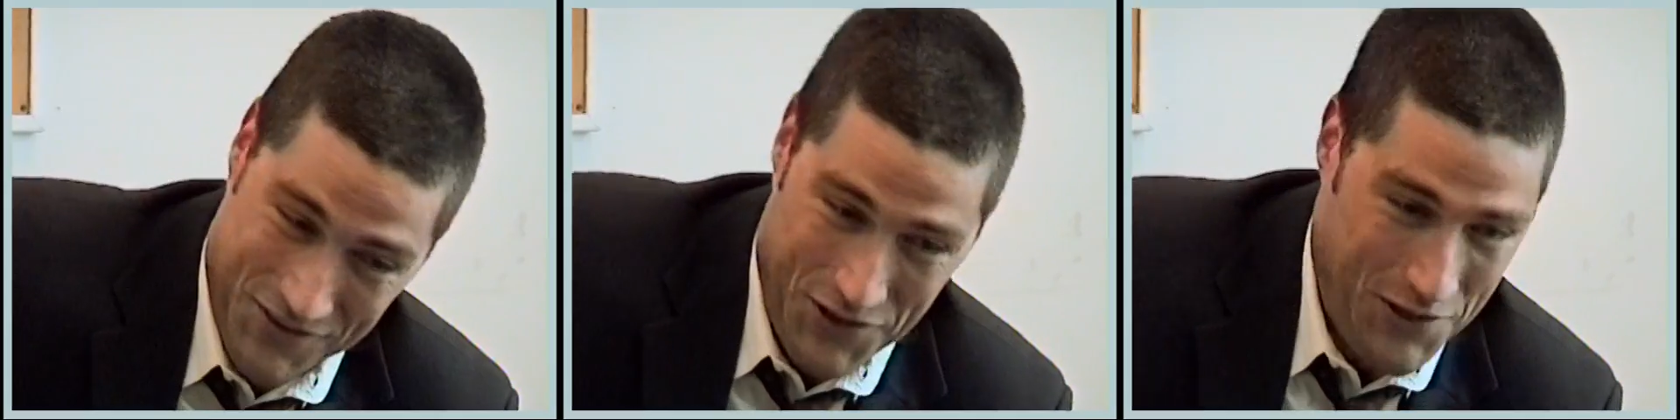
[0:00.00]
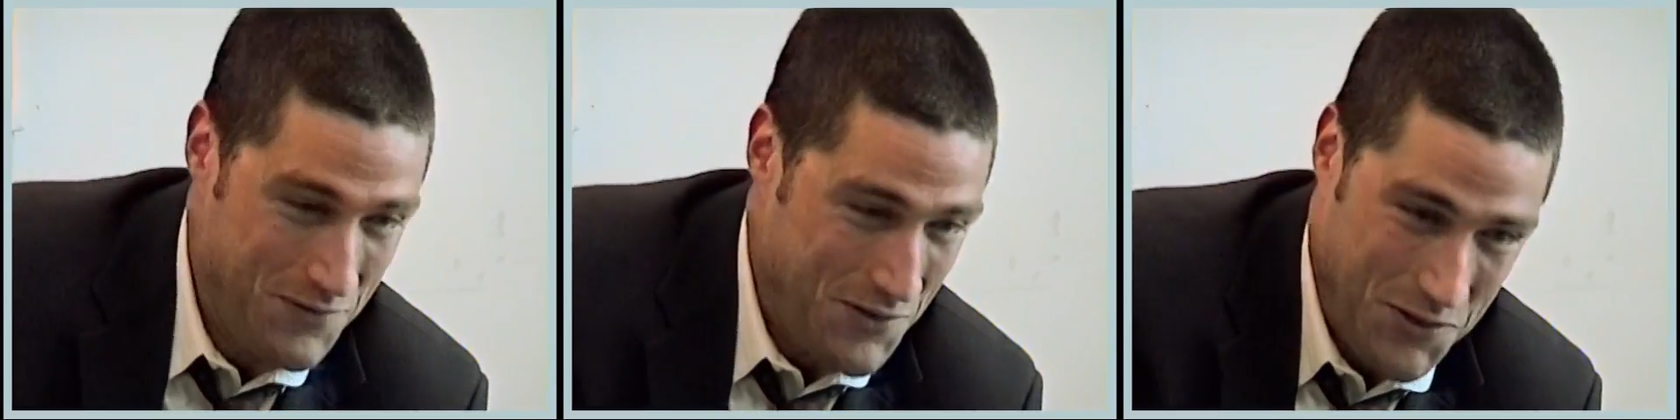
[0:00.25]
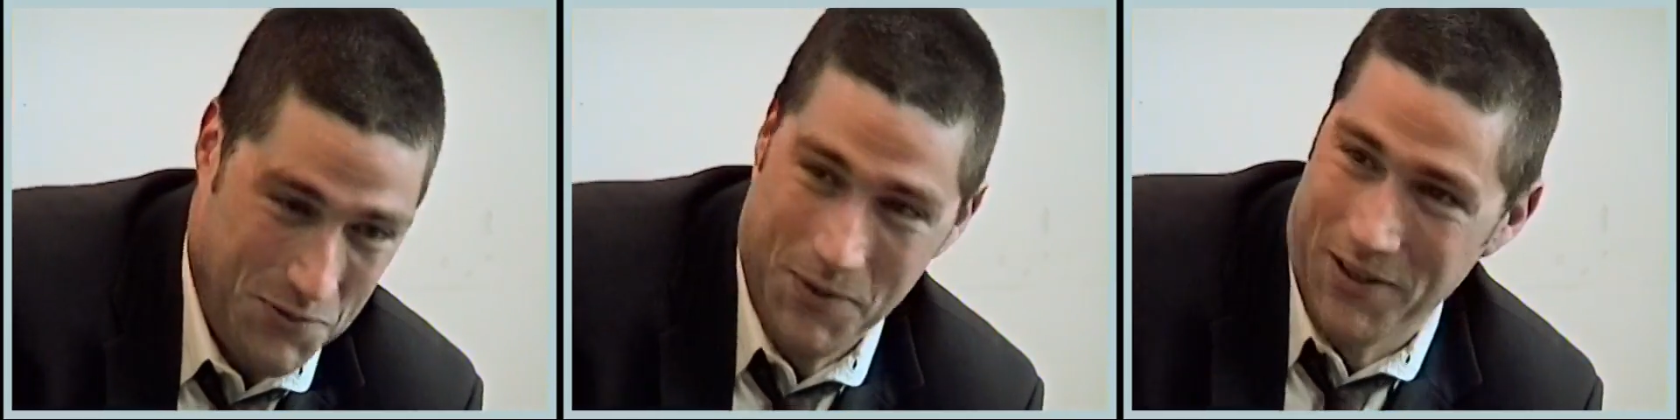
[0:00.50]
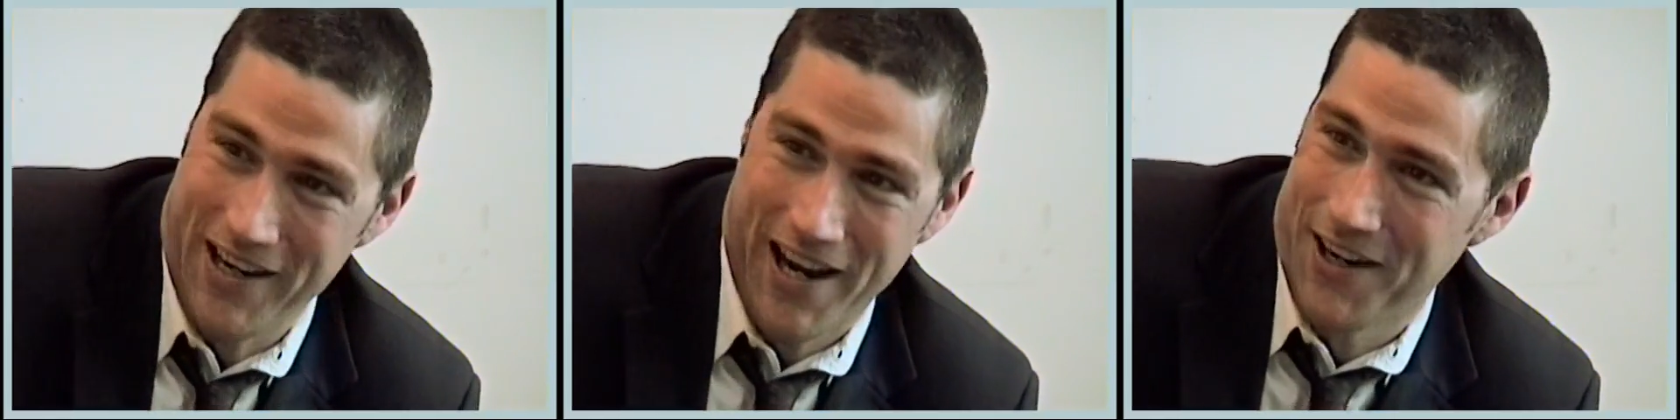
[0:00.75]
Nerves are
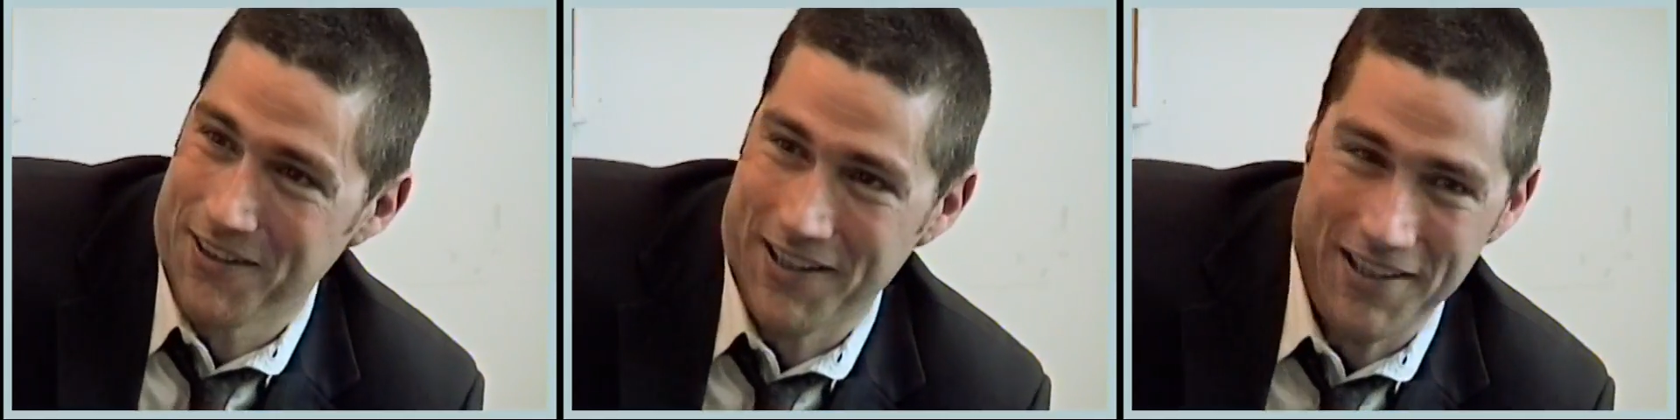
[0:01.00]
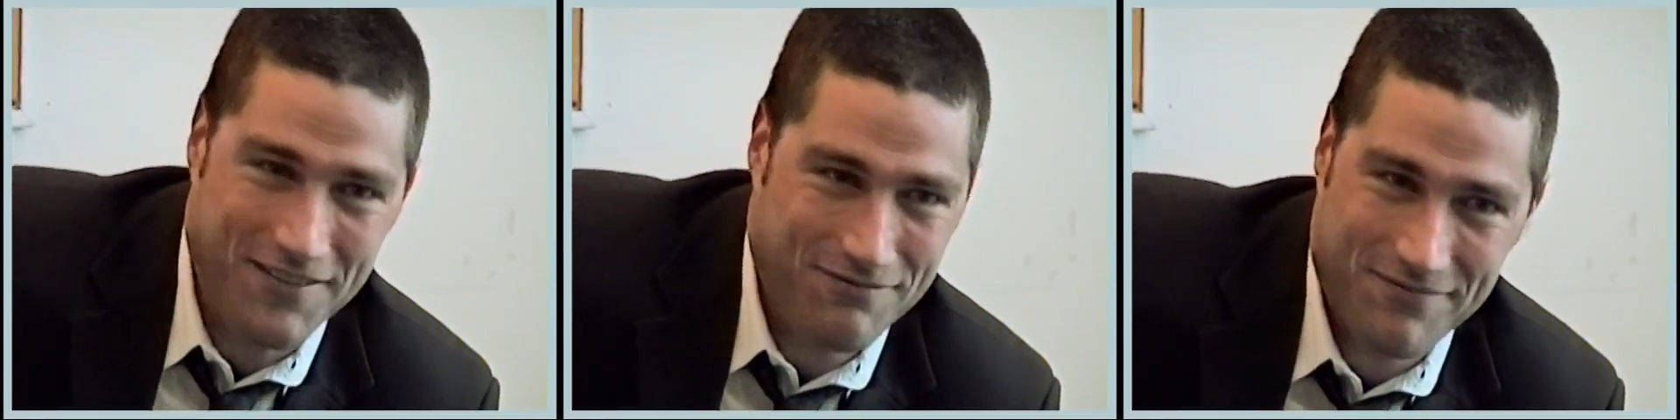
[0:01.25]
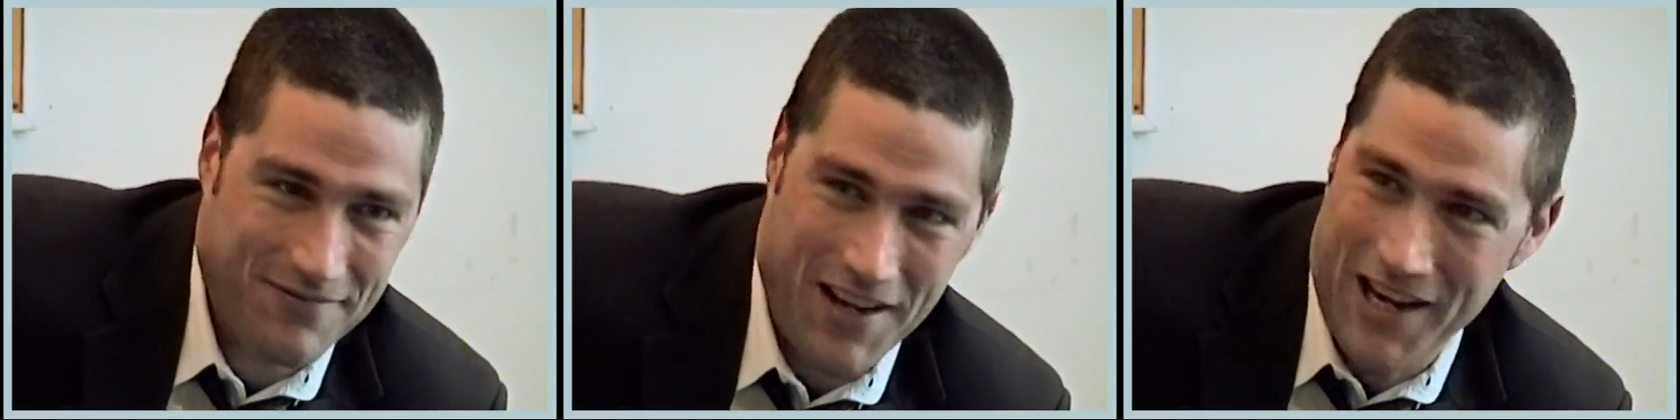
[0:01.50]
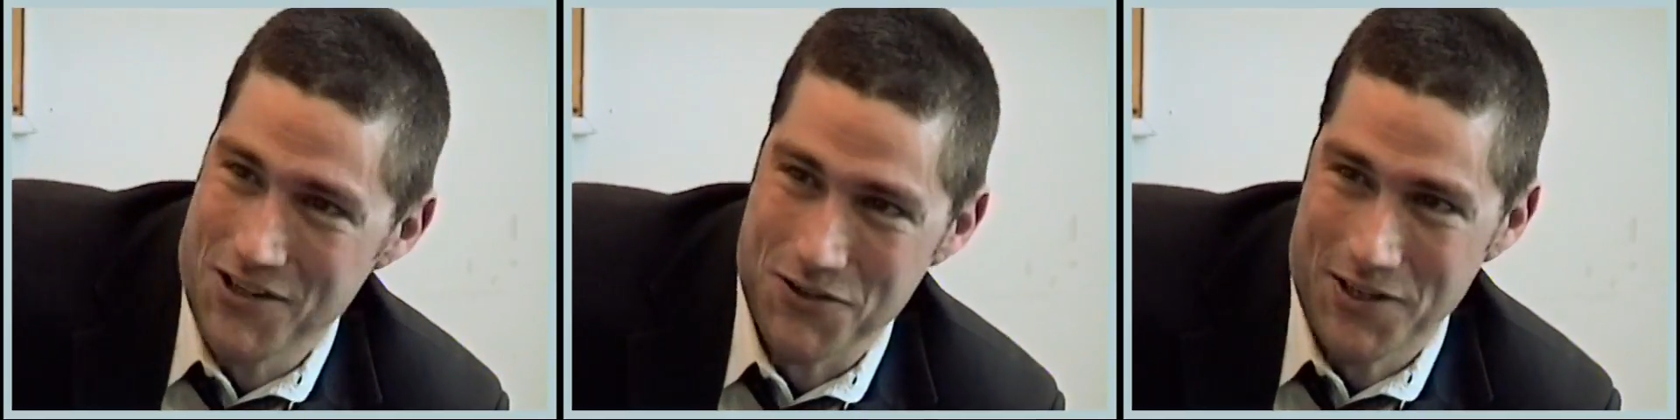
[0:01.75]
spilling out like
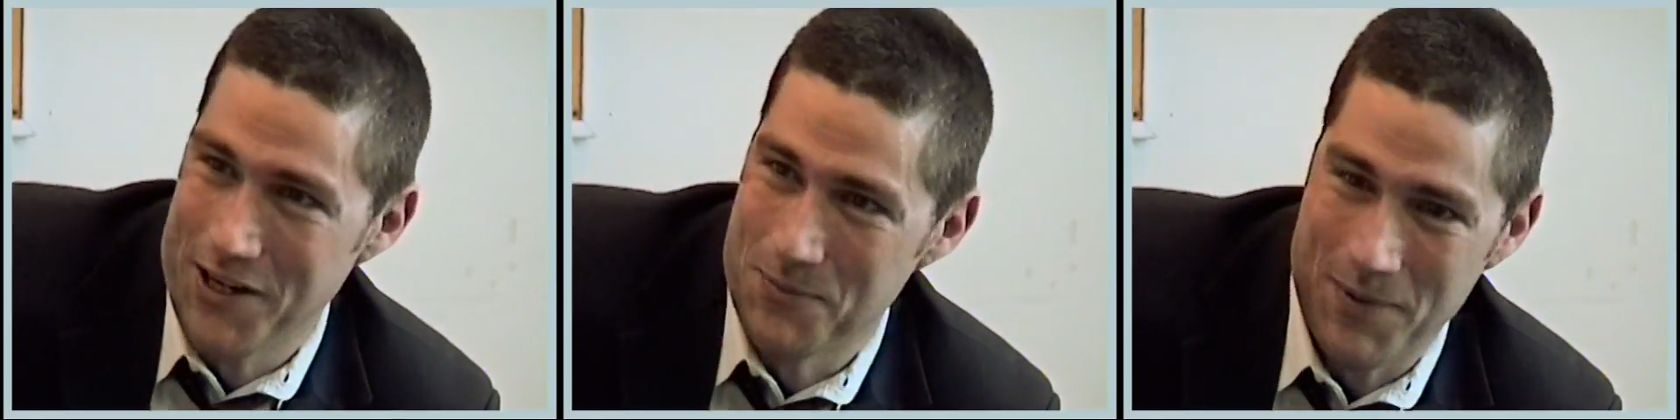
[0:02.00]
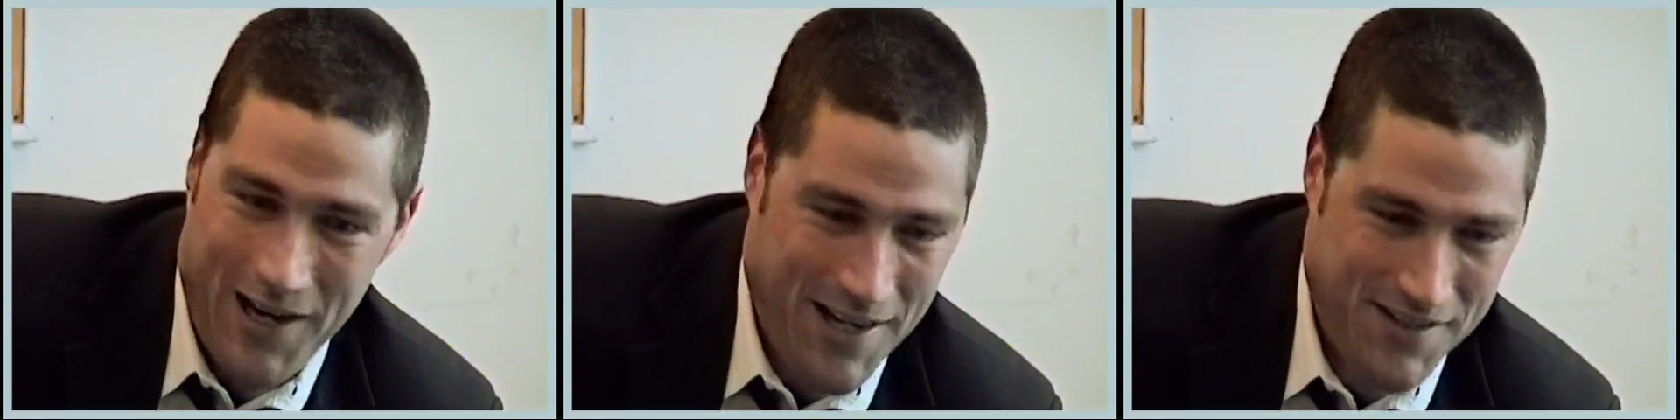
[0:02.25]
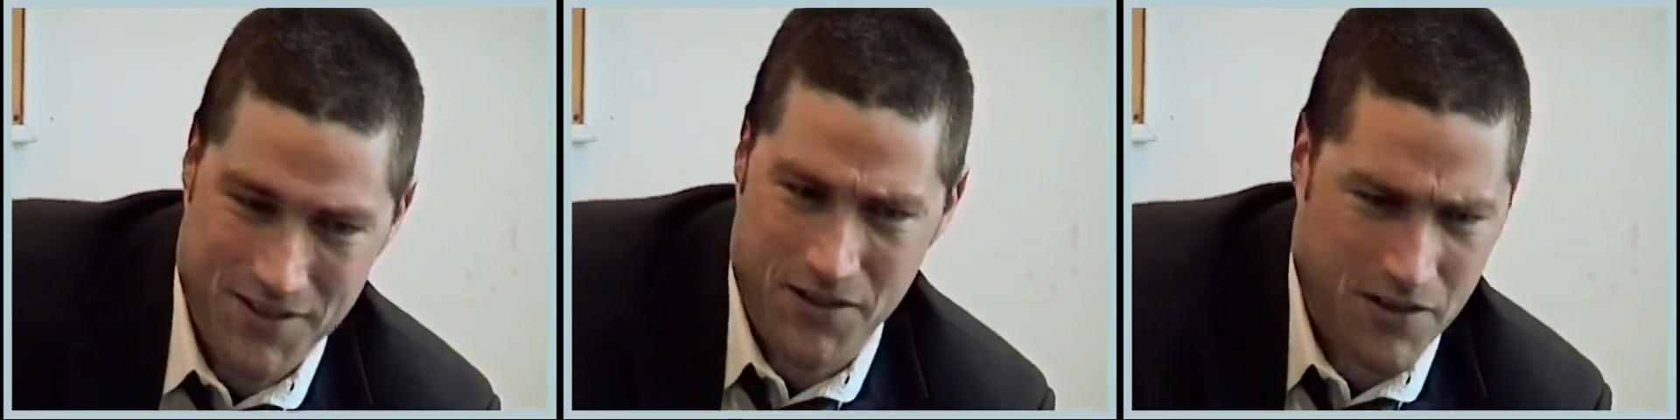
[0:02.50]
angel hair pus